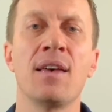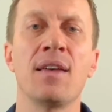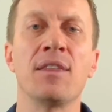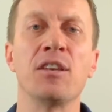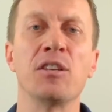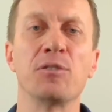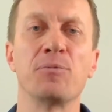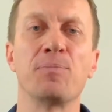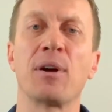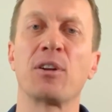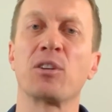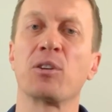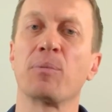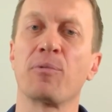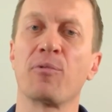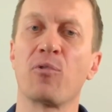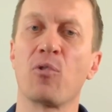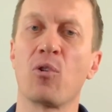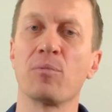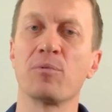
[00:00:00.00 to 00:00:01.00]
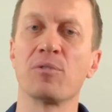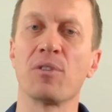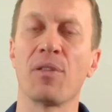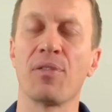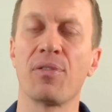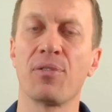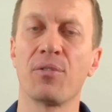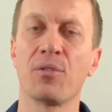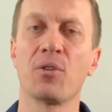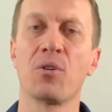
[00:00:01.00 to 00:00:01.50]
The inspector performs a
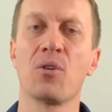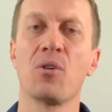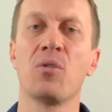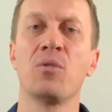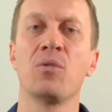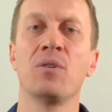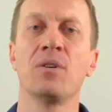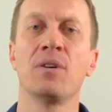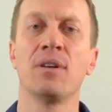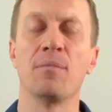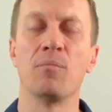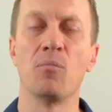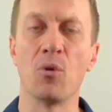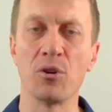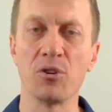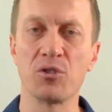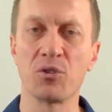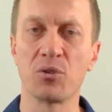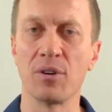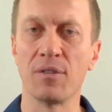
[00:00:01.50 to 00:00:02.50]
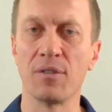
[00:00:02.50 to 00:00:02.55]
thorough moisture